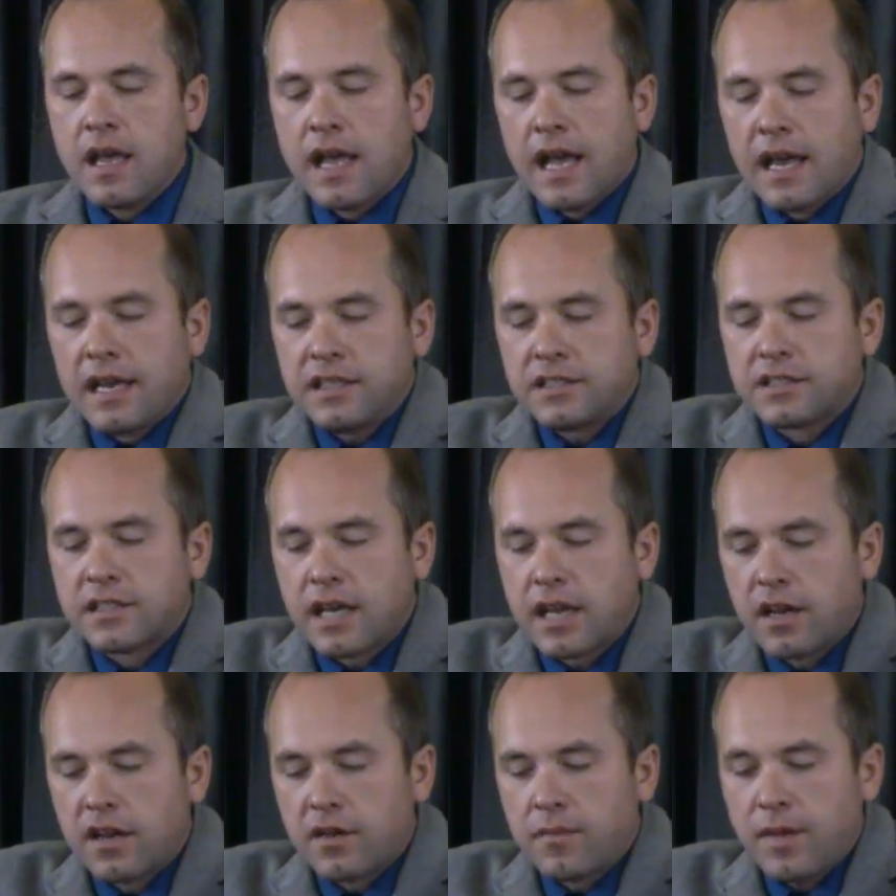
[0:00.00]
And he
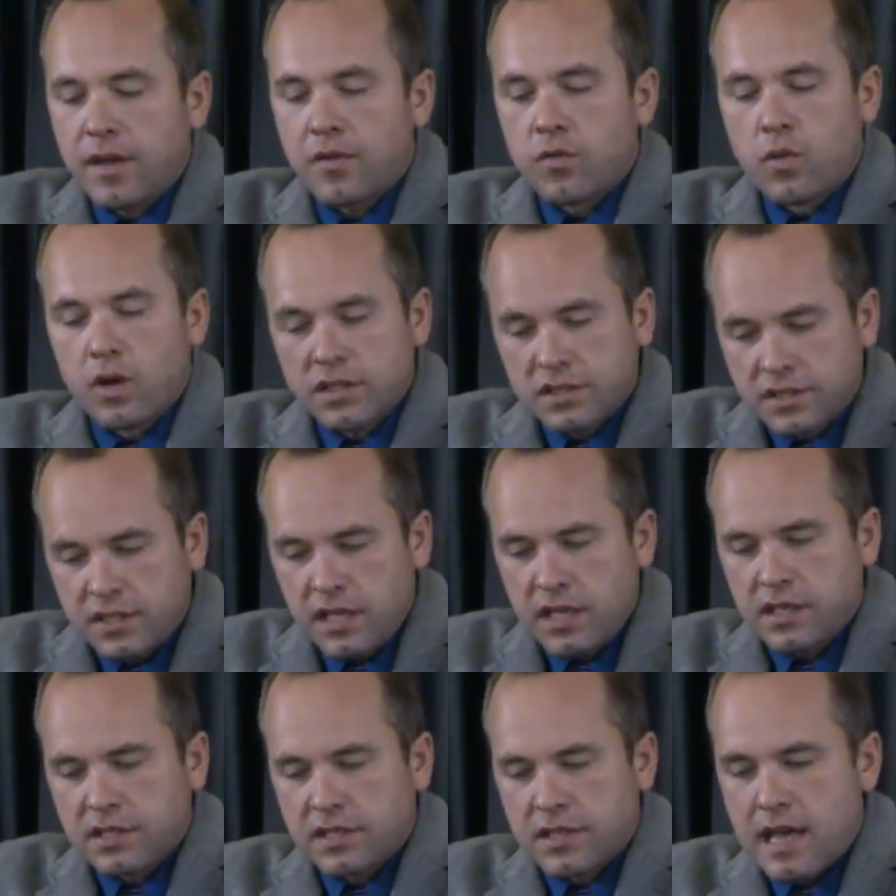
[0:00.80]
said unto me, What
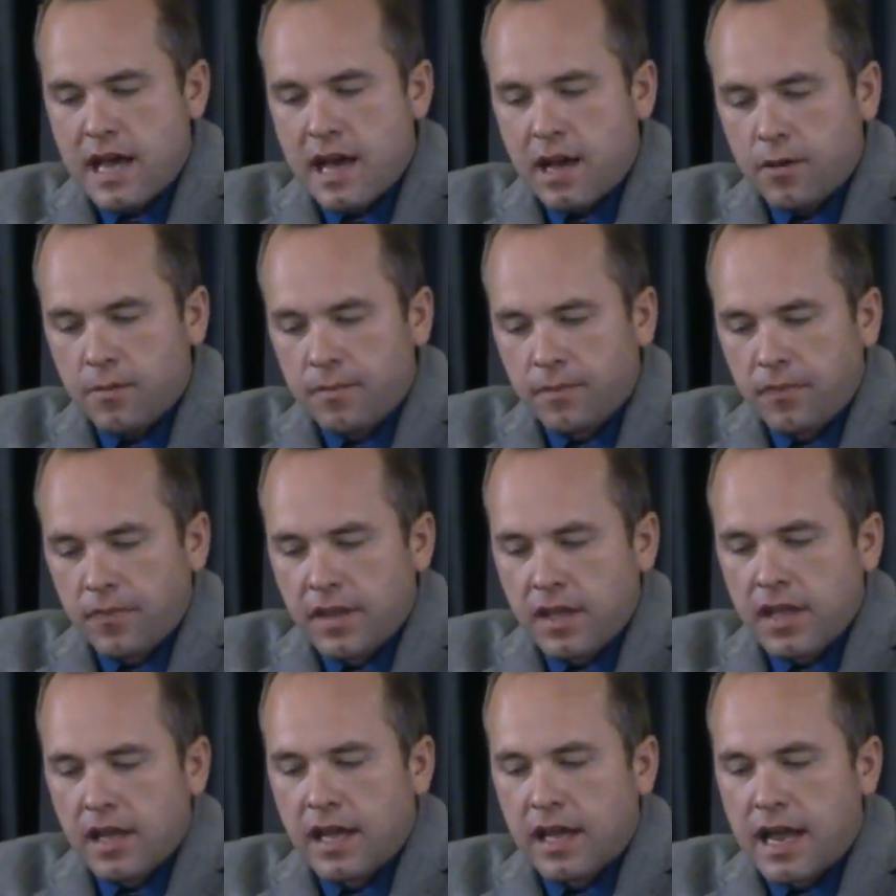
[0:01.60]
seest thou?
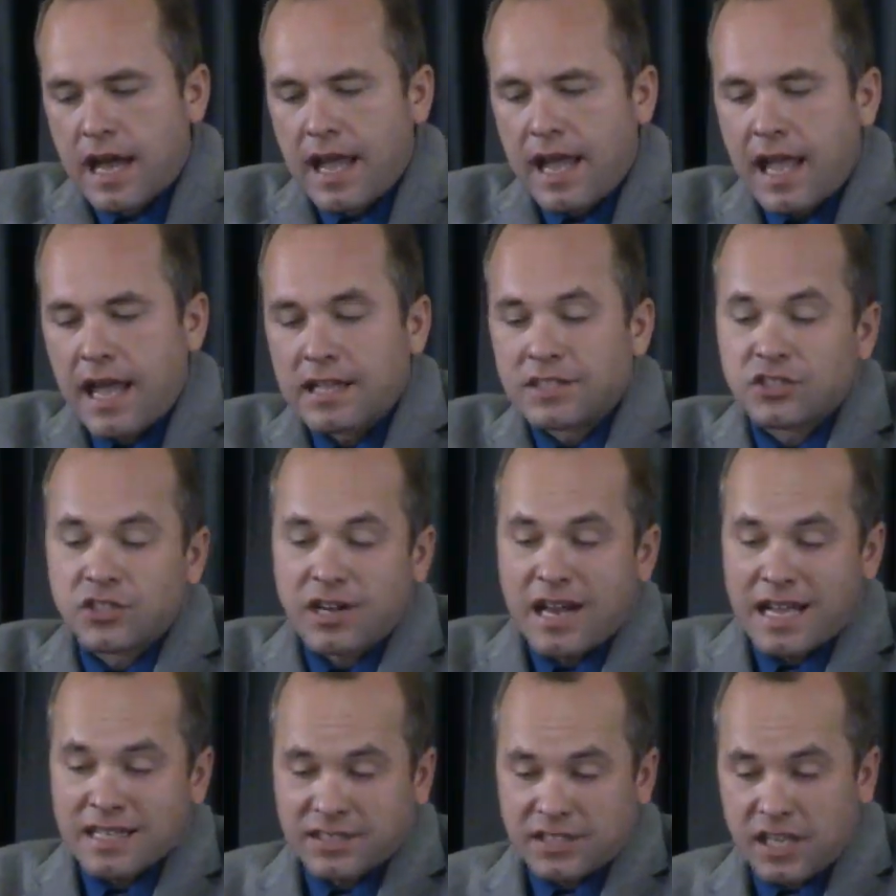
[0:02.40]
And I
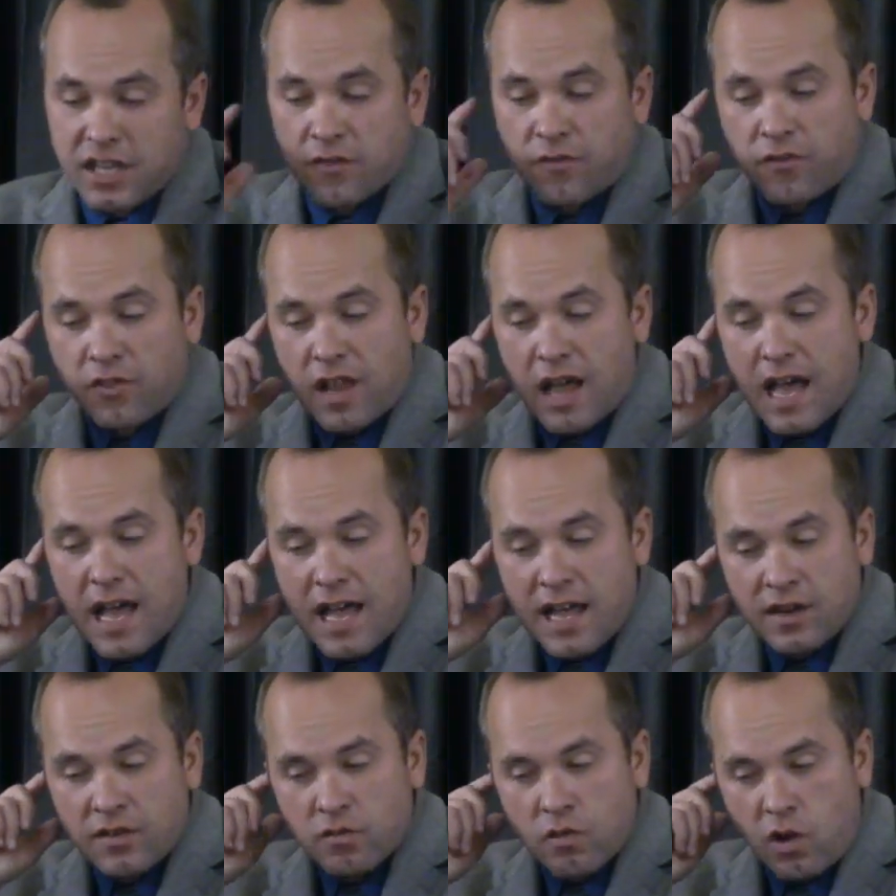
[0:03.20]
answered, I see a
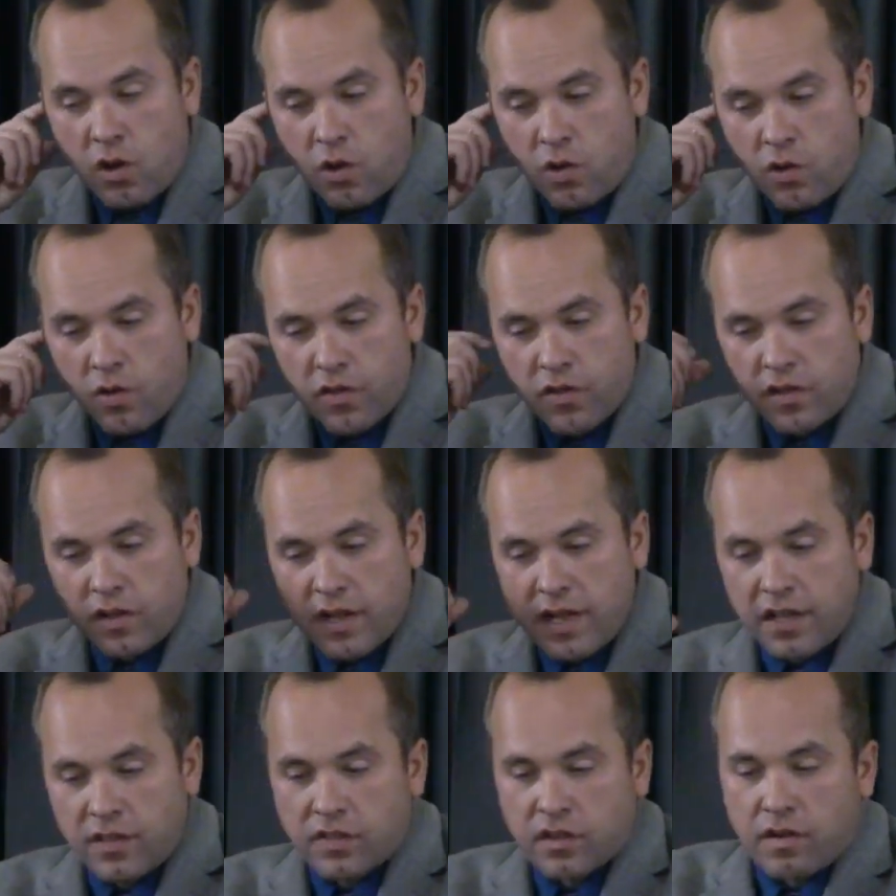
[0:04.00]
flying roll, the
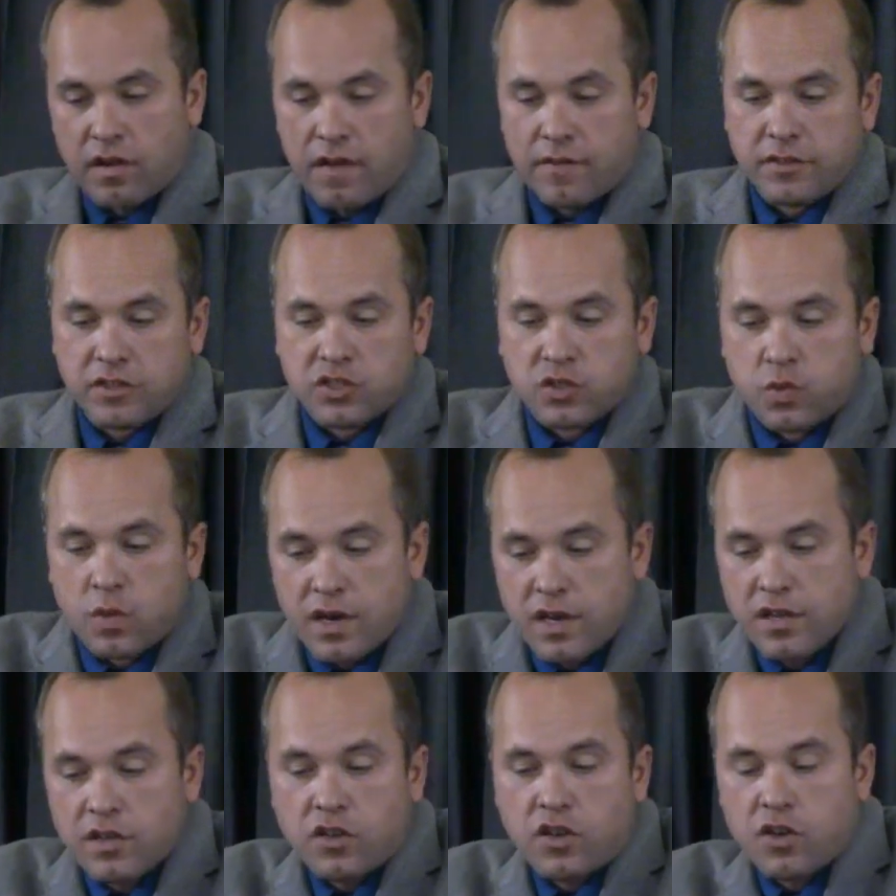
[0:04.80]
length thereof is
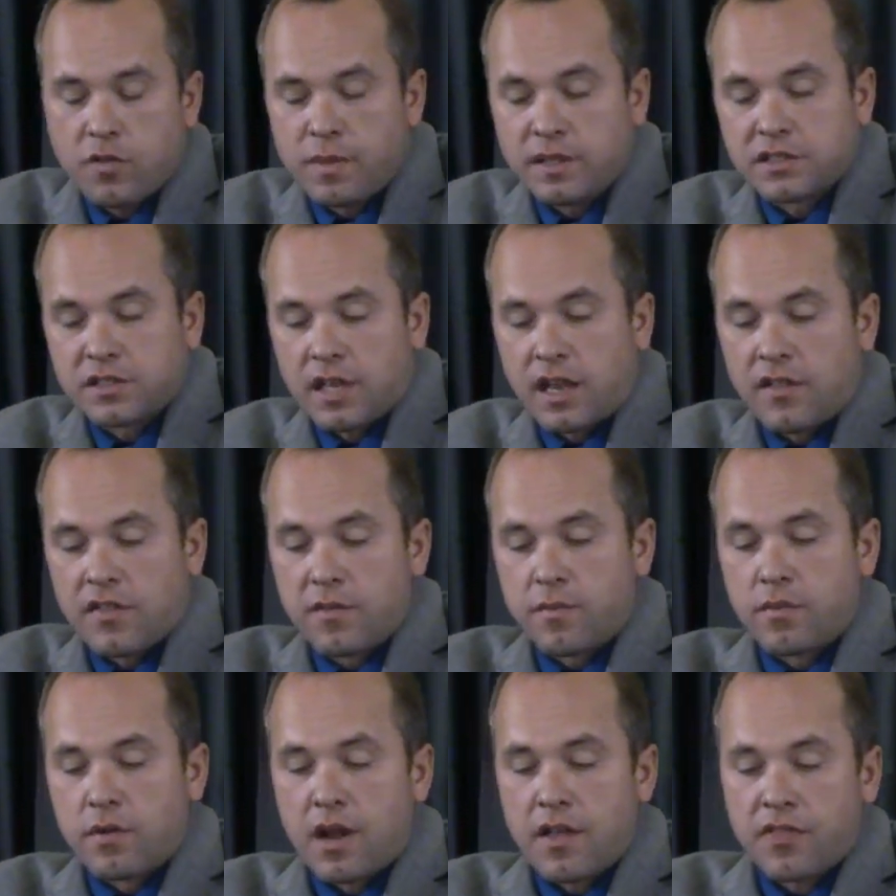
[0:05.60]
20 cubits, and
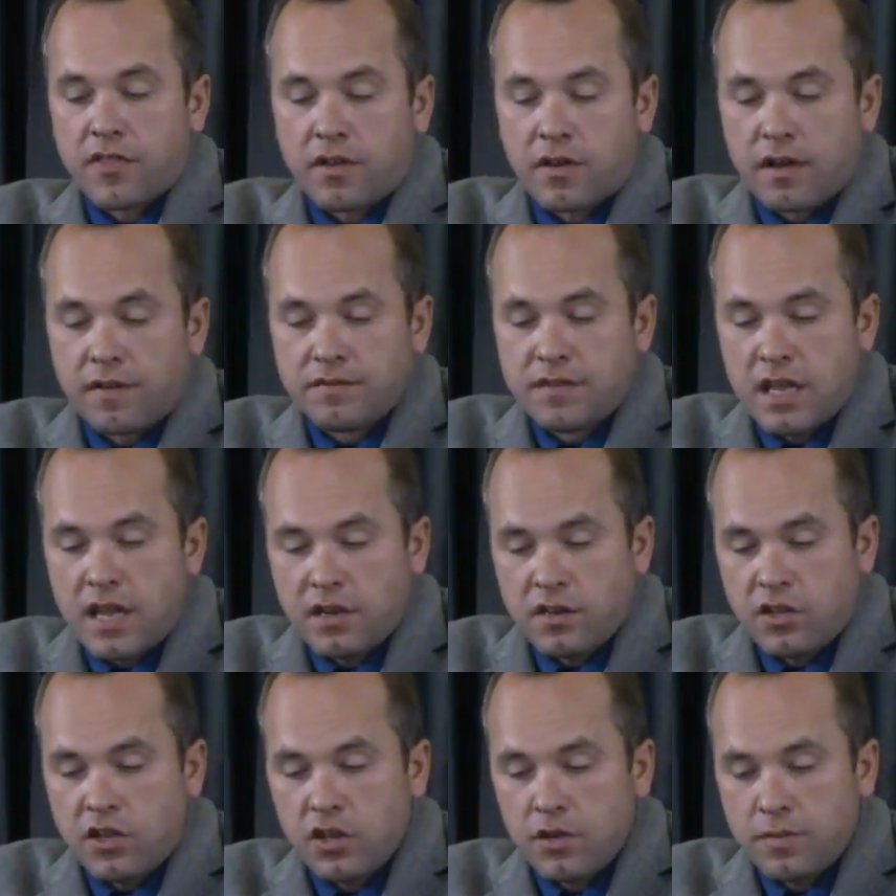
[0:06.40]
the breadth thereof
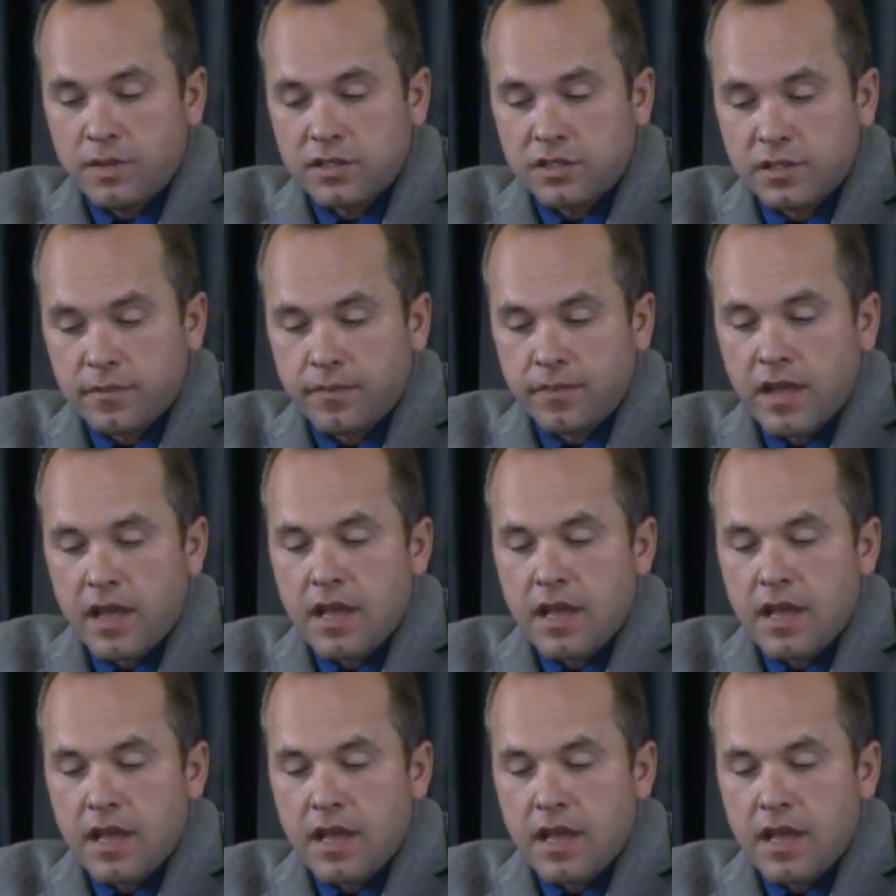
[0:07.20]
10 cubits.